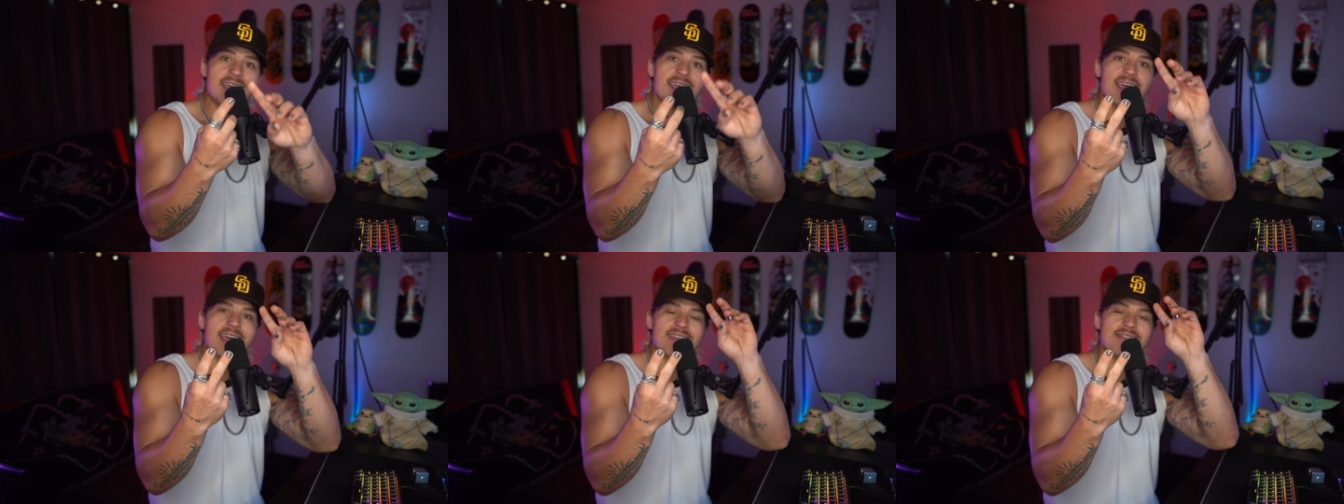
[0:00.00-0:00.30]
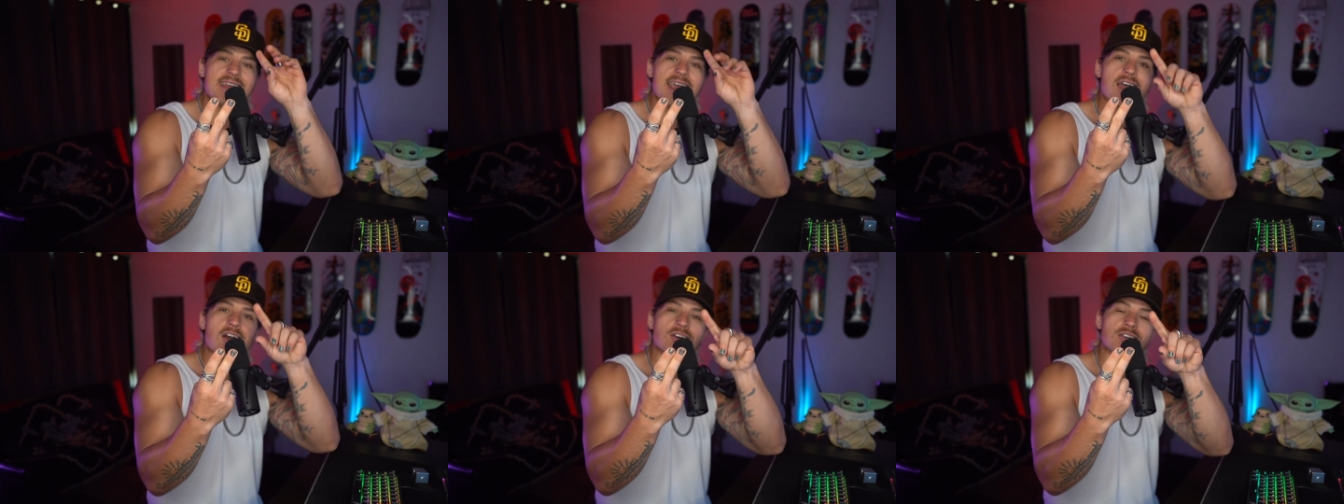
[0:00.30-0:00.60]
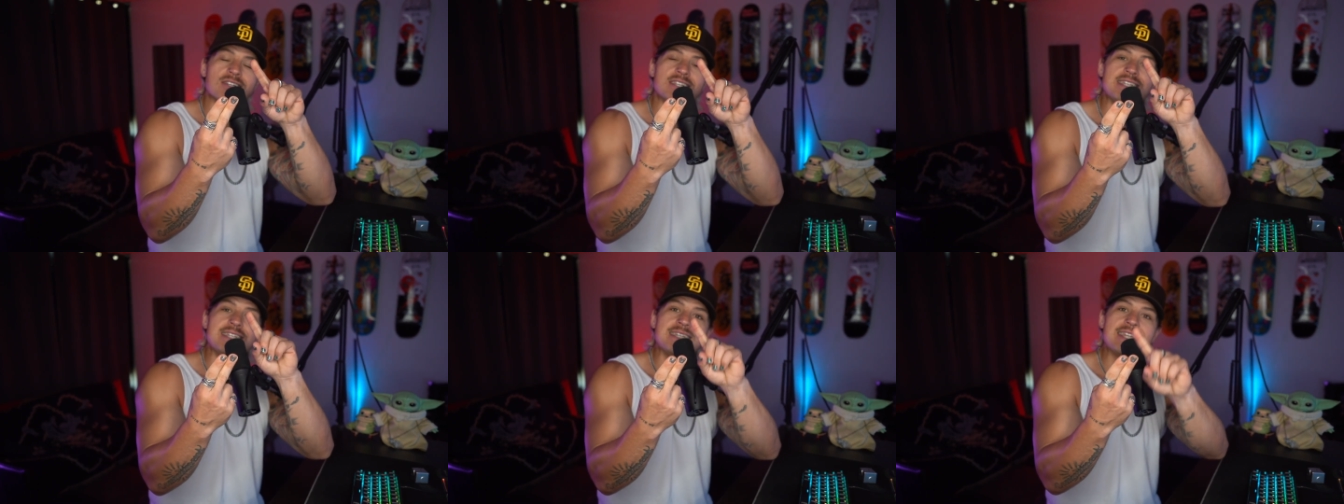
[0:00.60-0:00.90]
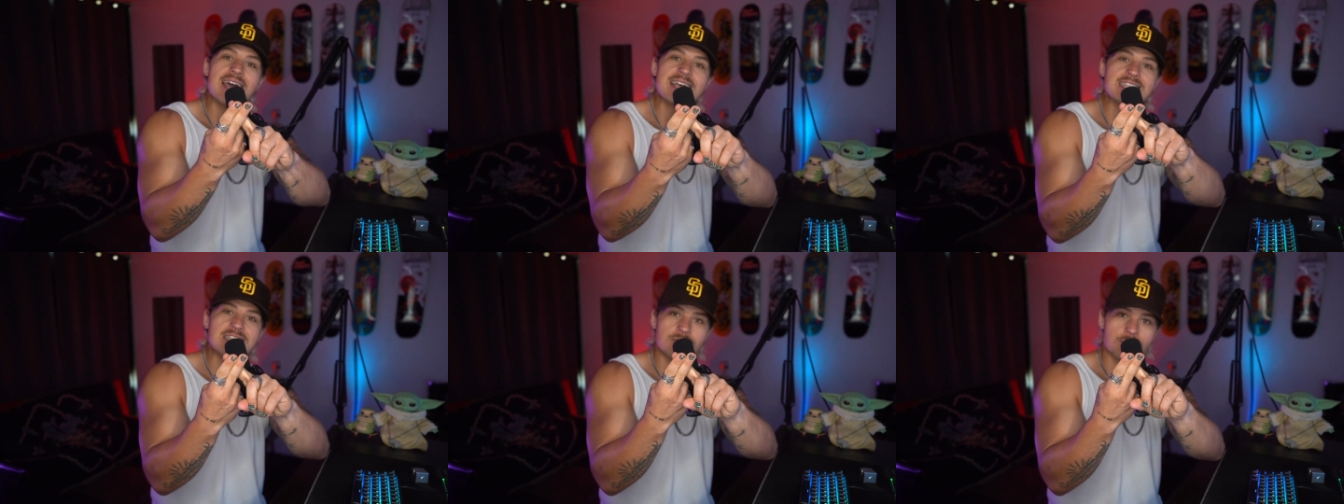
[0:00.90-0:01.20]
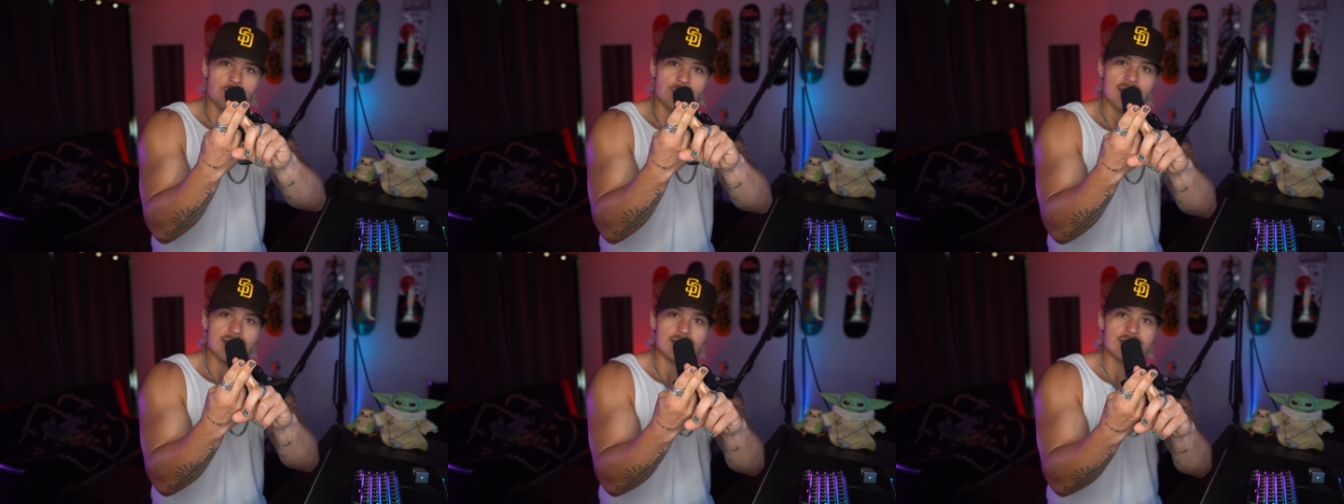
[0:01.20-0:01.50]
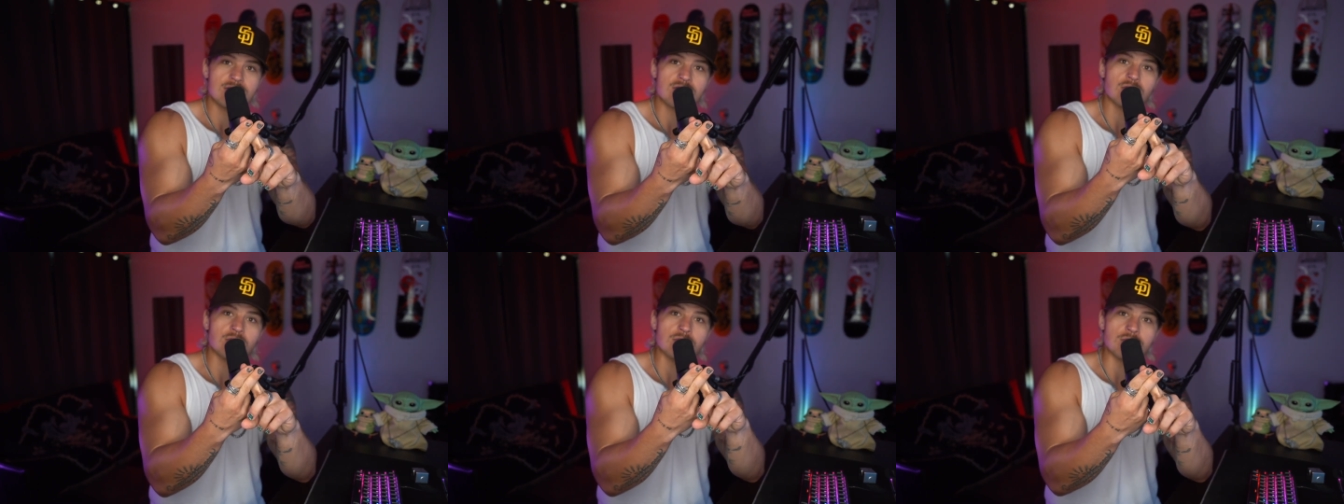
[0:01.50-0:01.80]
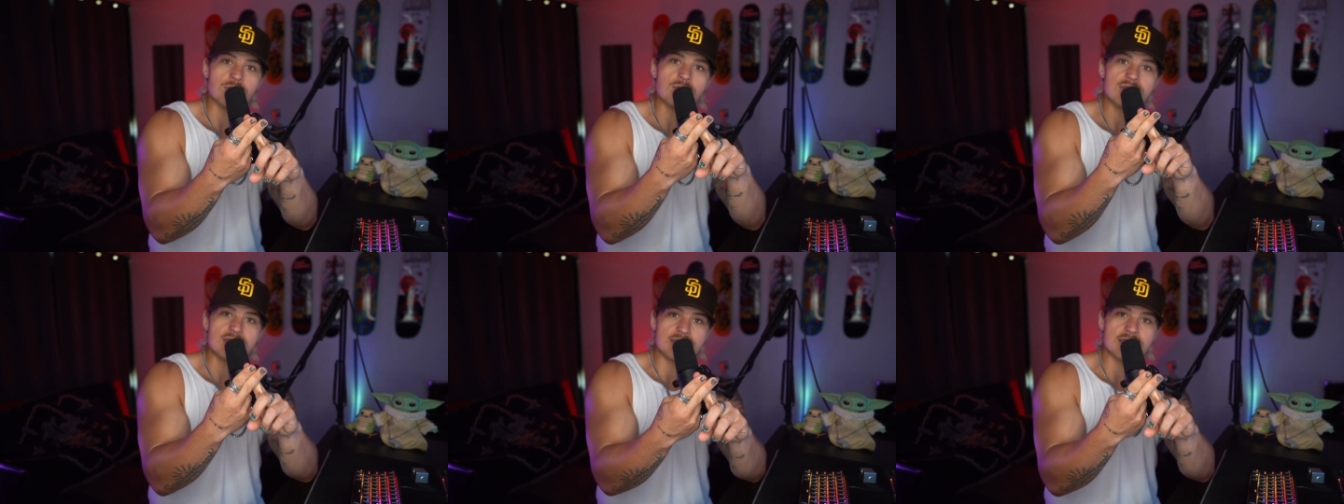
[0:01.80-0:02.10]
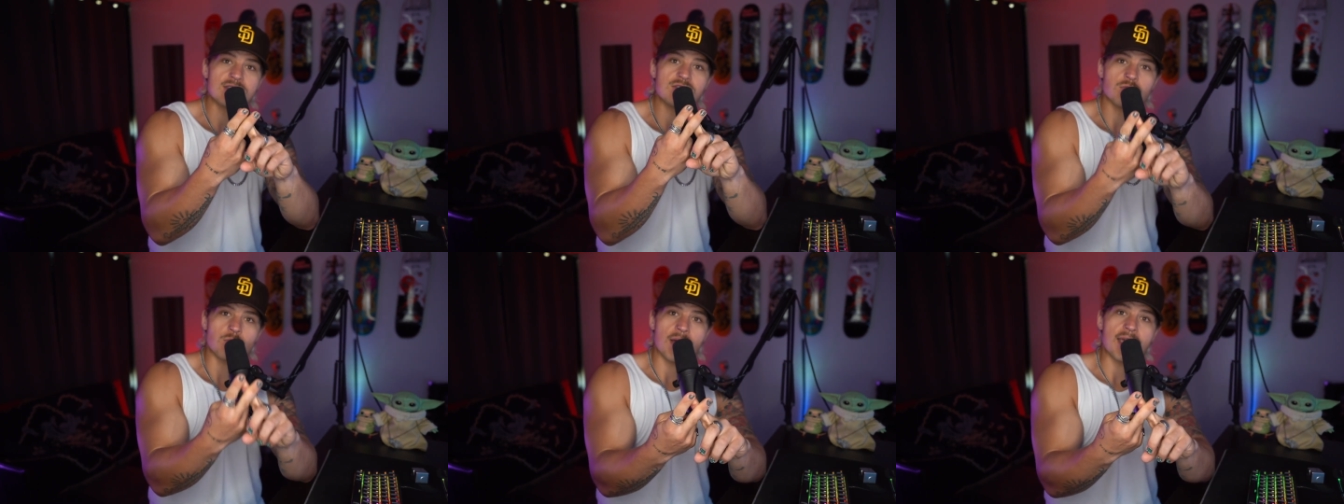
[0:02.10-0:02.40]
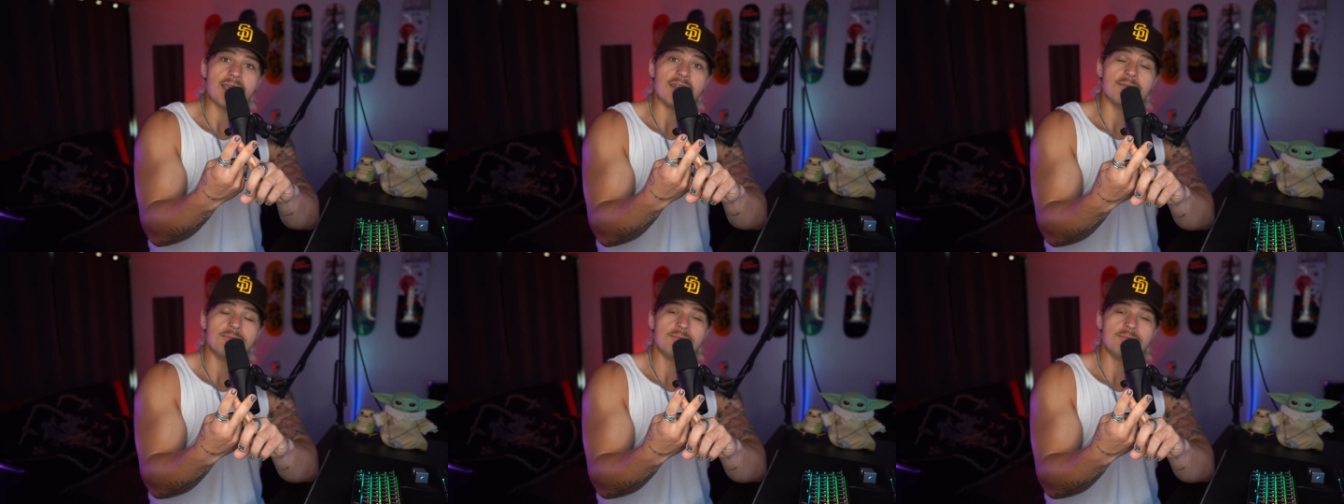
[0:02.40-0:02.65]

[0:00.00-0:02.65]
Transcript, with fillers: and they are desperate to lose this weight.